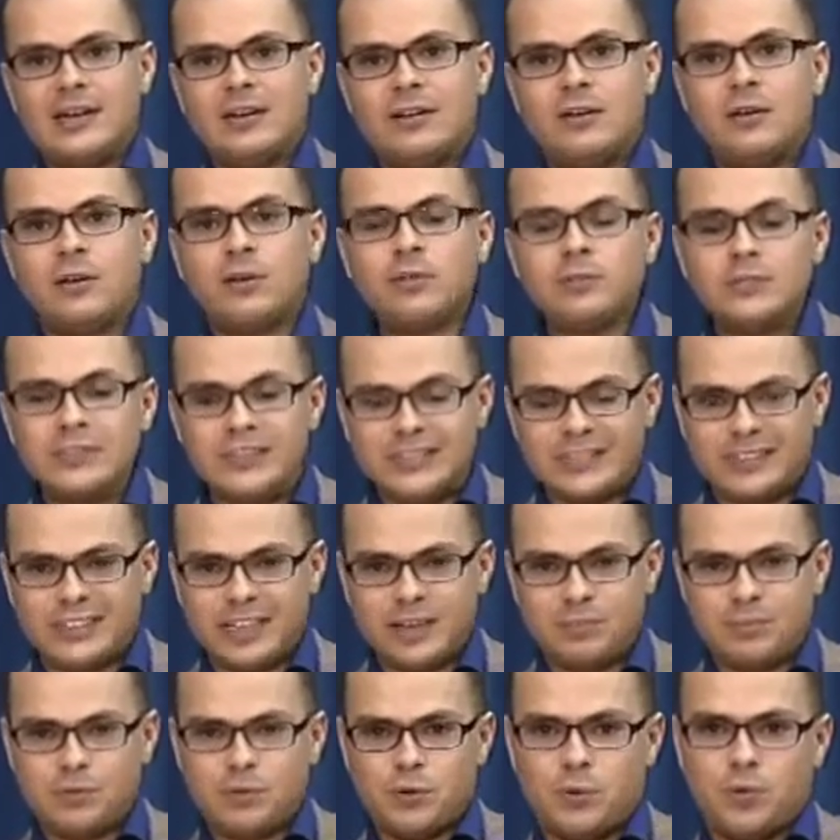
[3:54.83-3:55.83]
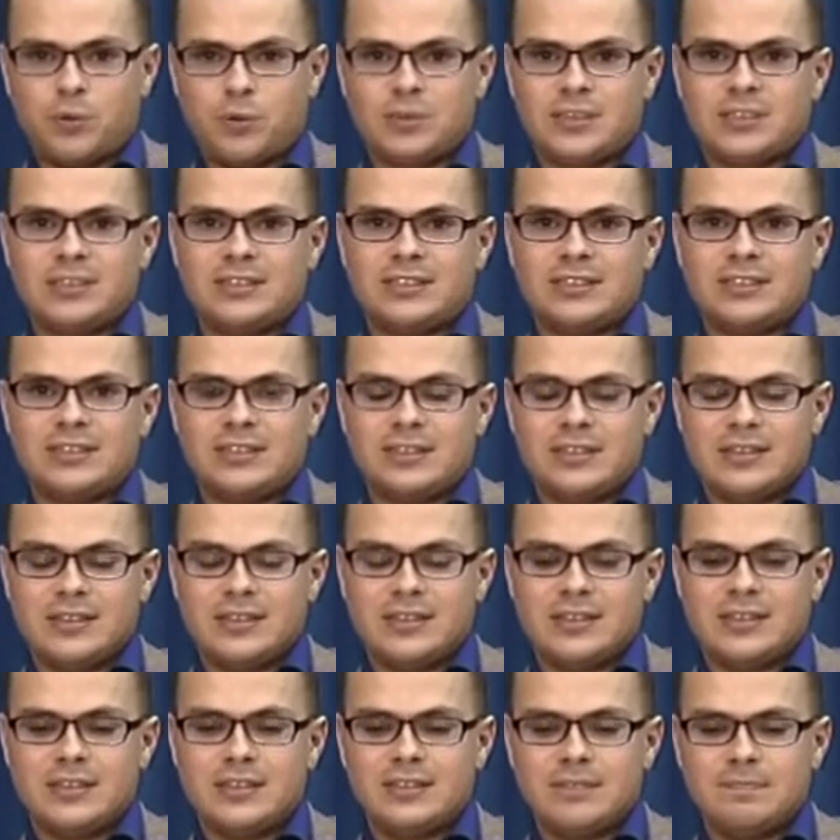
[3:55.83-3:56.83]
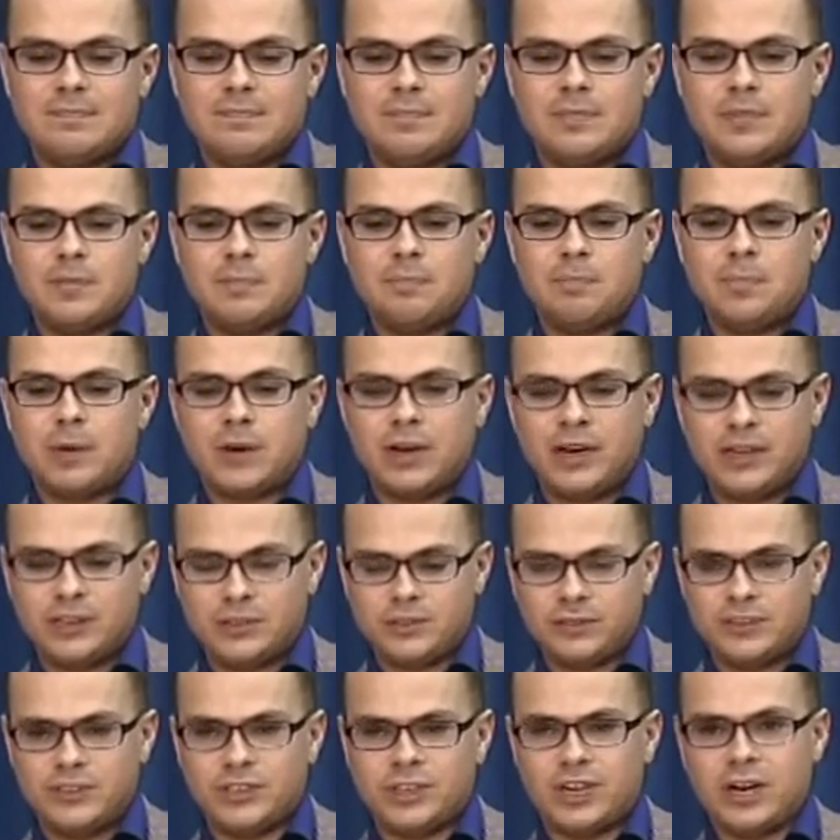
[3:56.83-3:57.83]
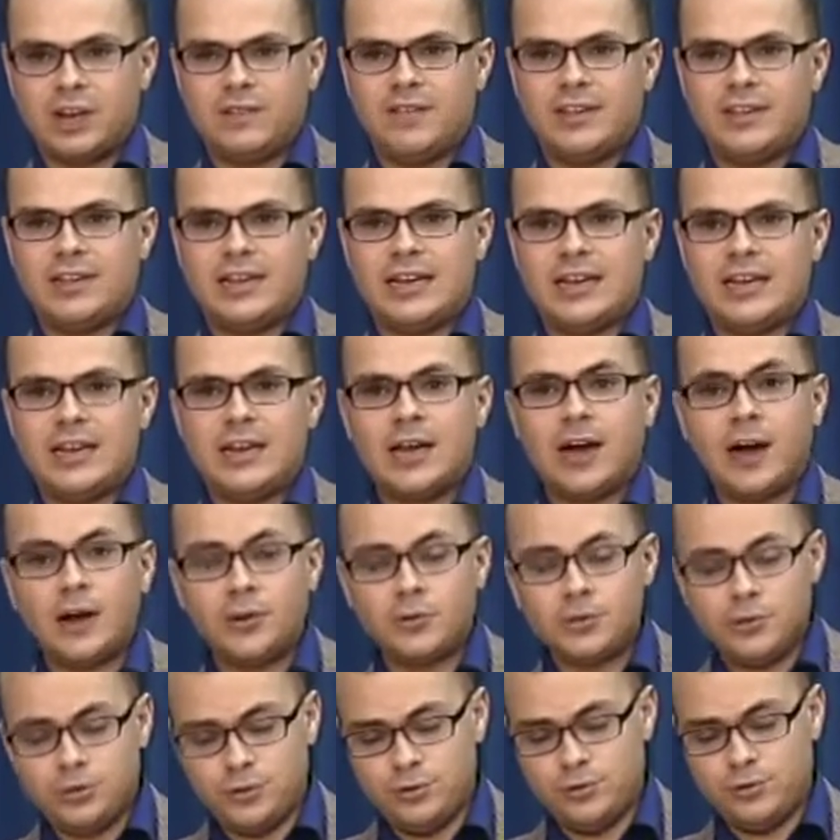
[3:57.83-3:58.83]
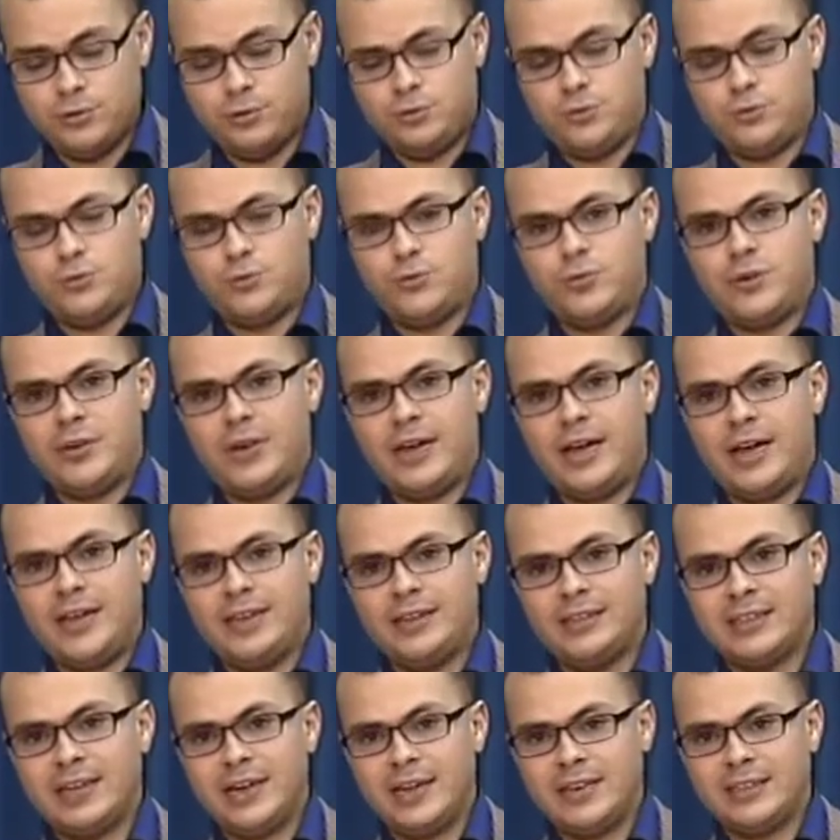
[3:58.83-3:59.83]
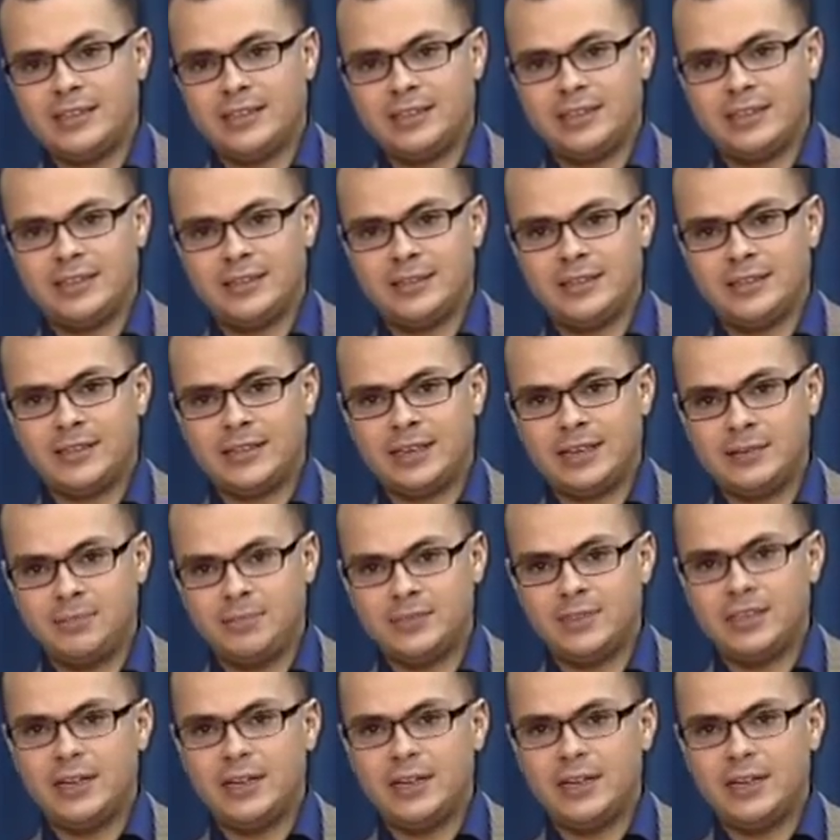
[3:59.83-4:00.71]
concept or the part of Java that allows you to create data types